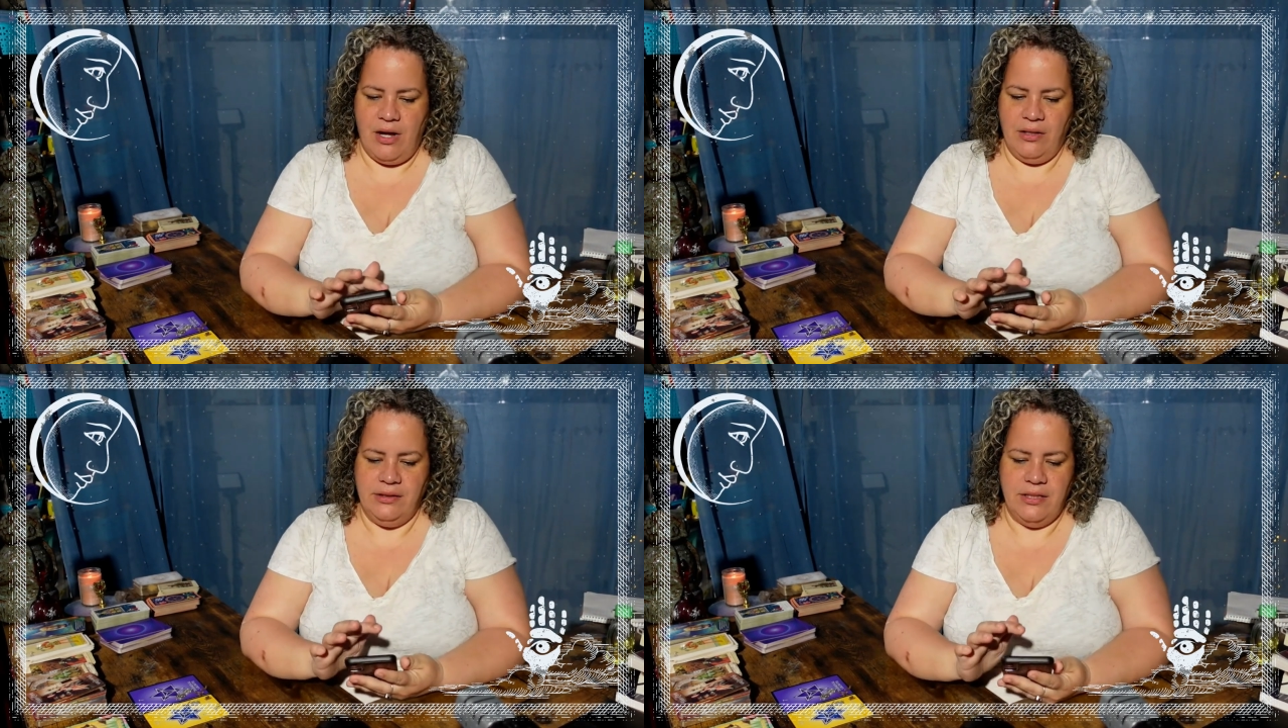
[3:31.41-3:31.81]

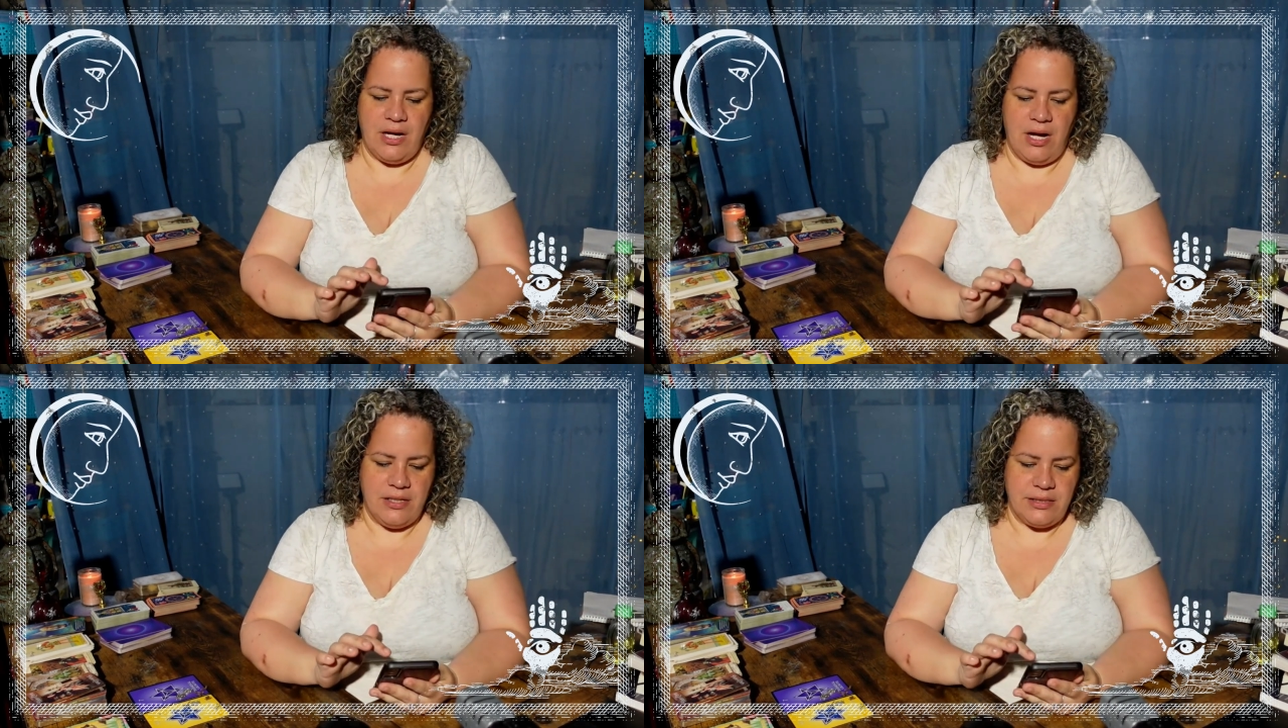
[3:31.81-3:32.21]
called
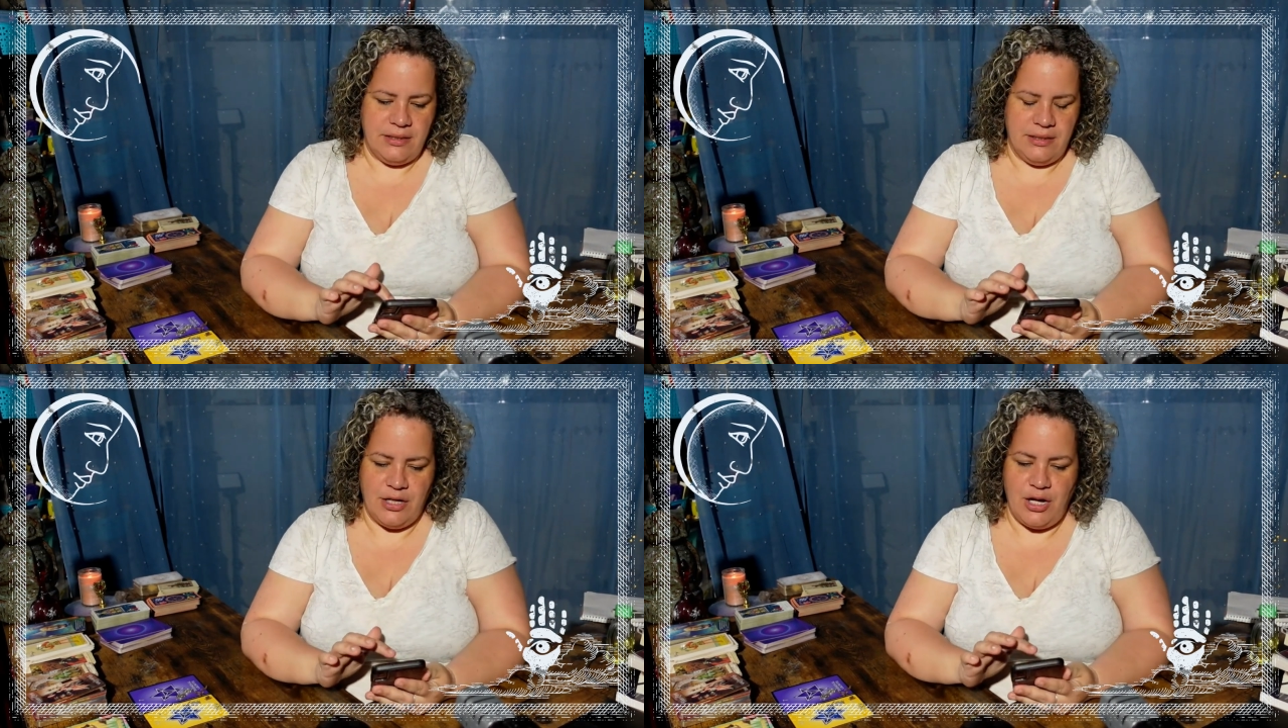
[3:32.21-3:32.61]

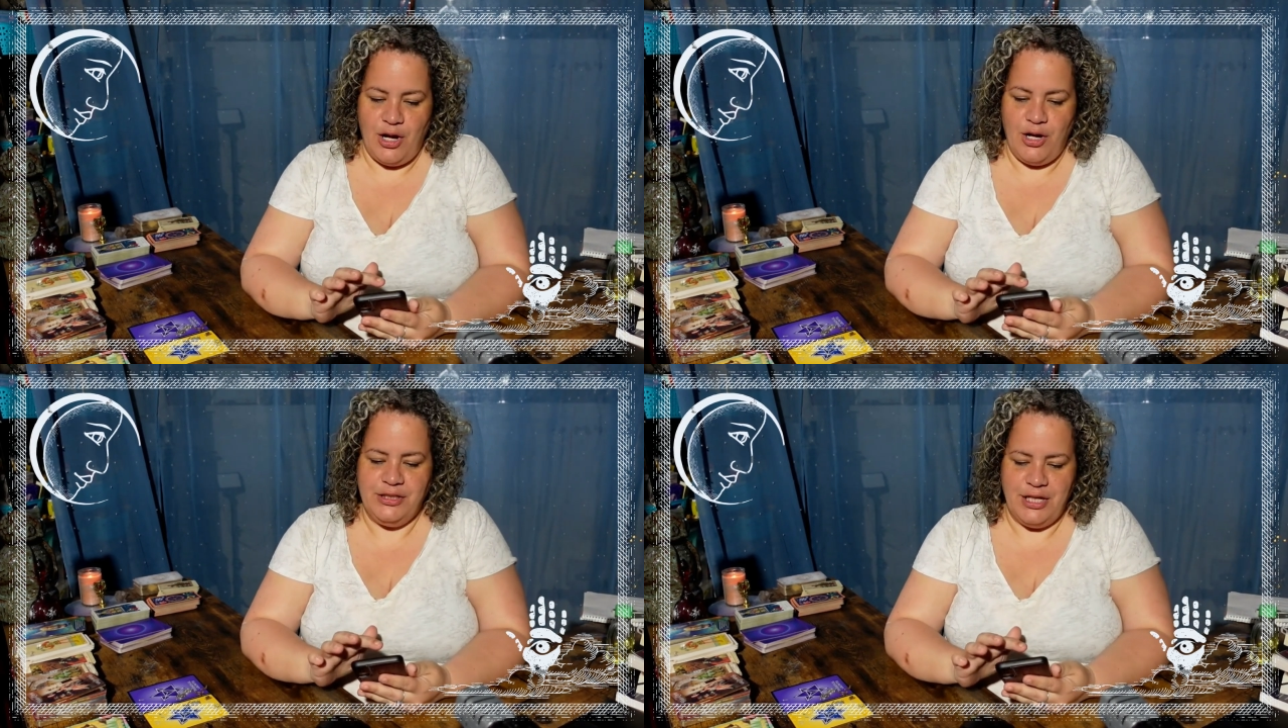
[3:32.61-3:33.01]

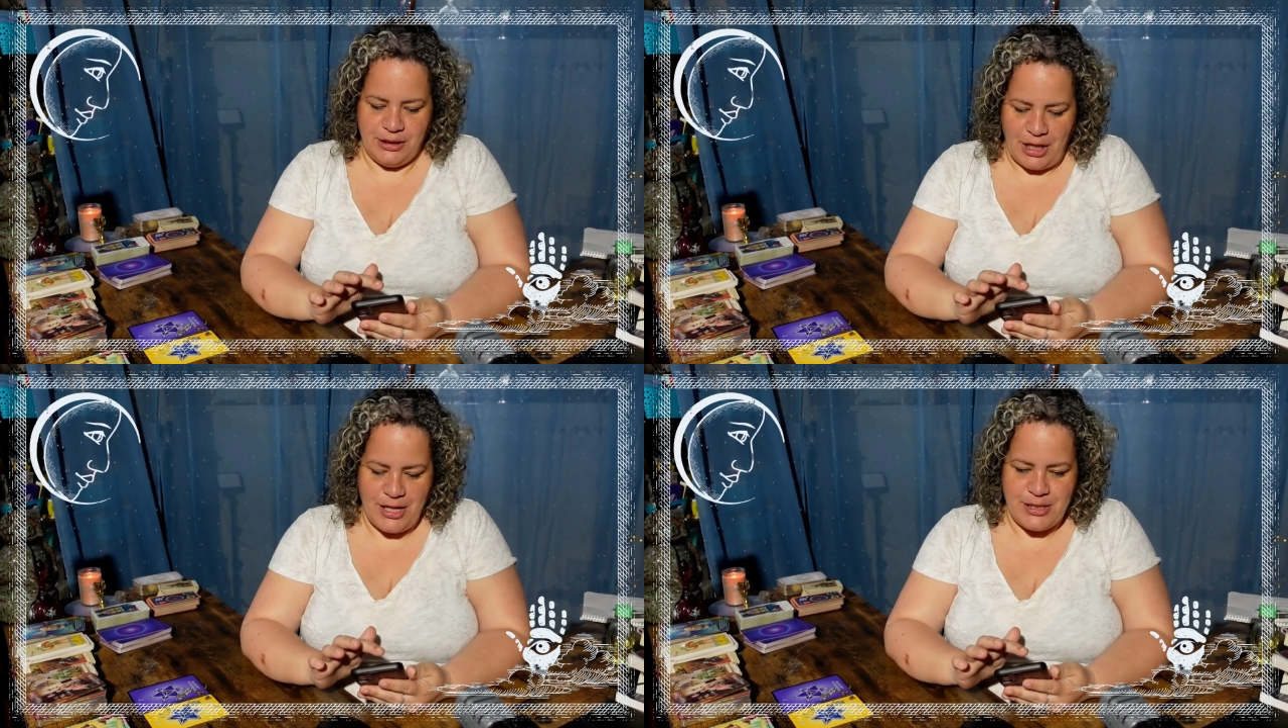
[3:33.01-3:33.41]

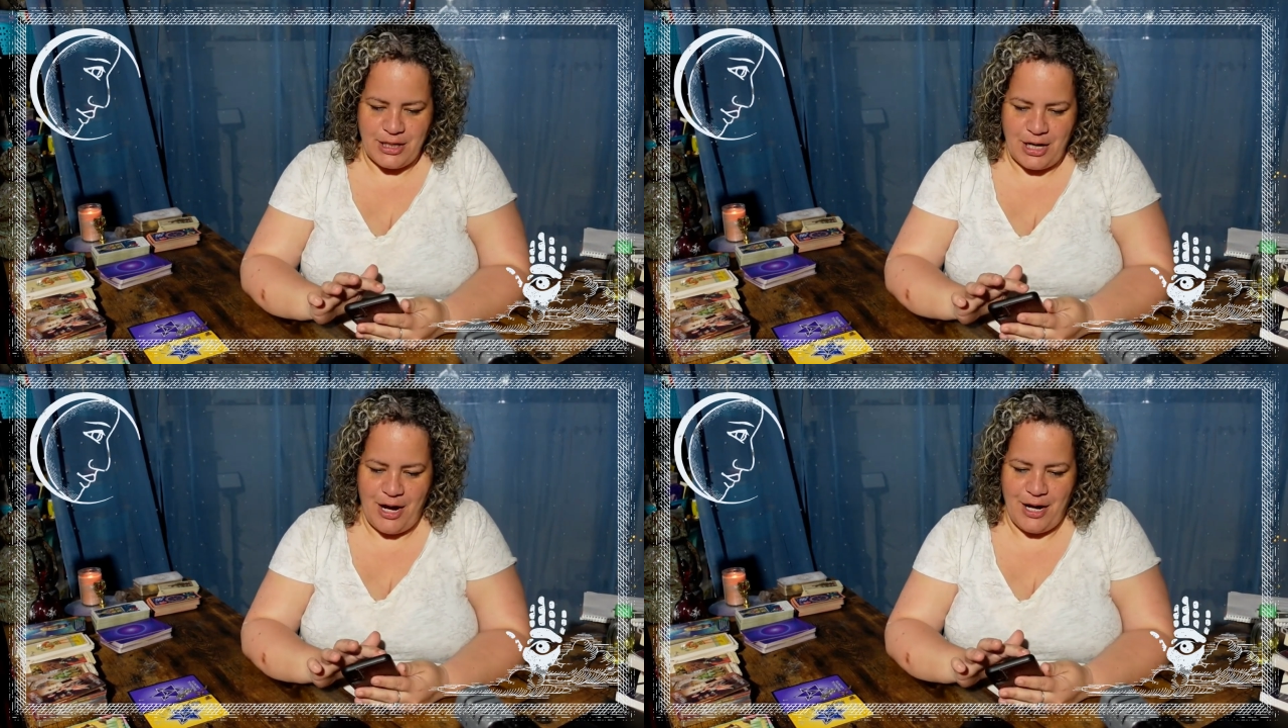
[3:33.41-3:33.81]

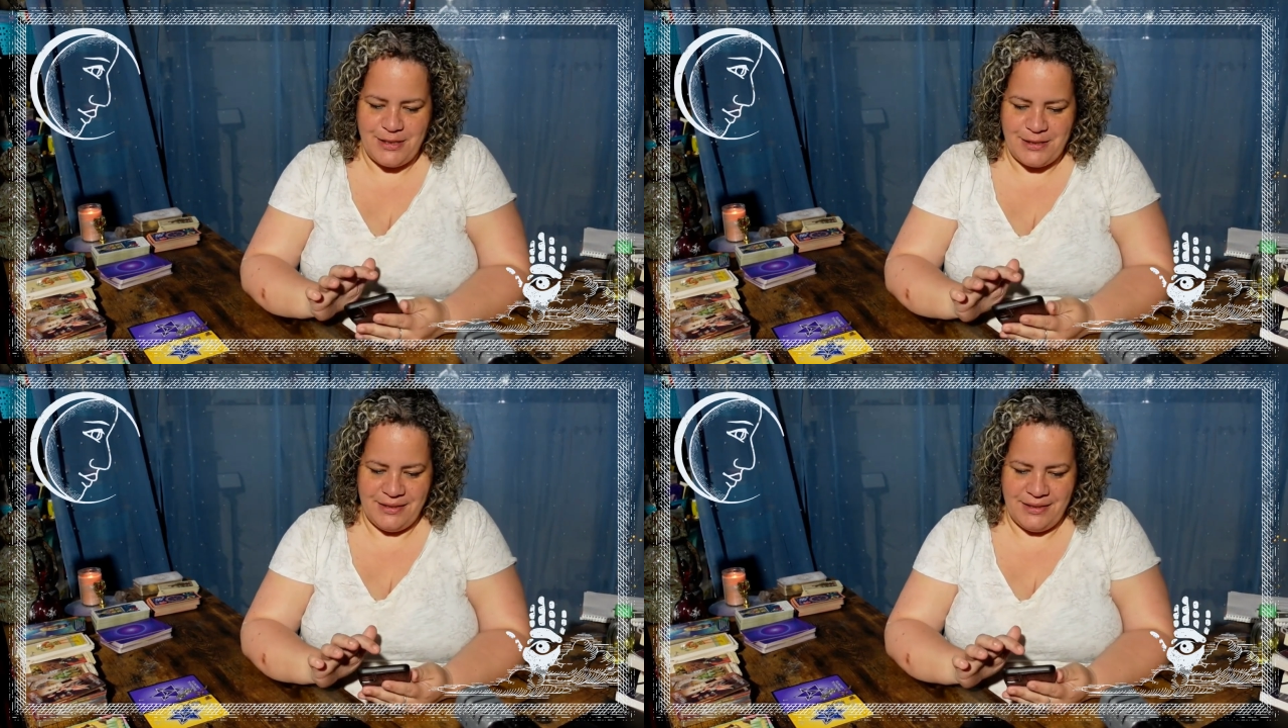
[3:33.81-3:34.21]
Lost
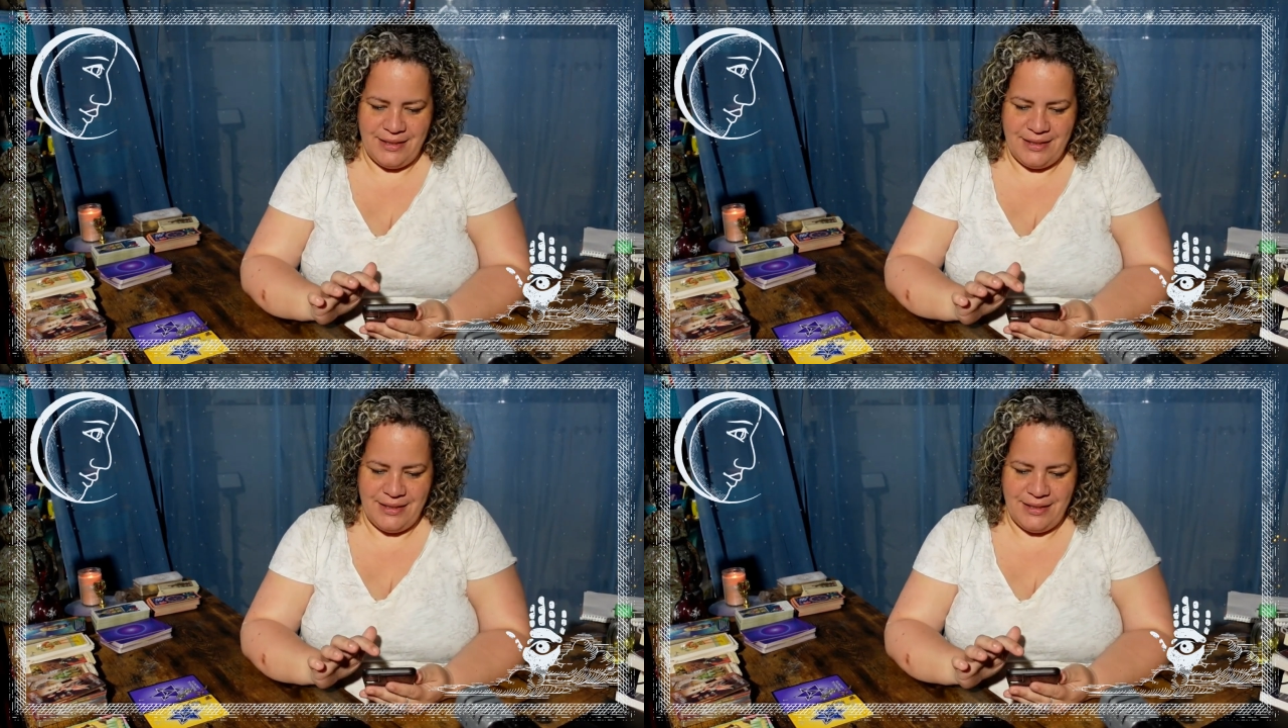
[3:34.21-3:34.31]
Cause.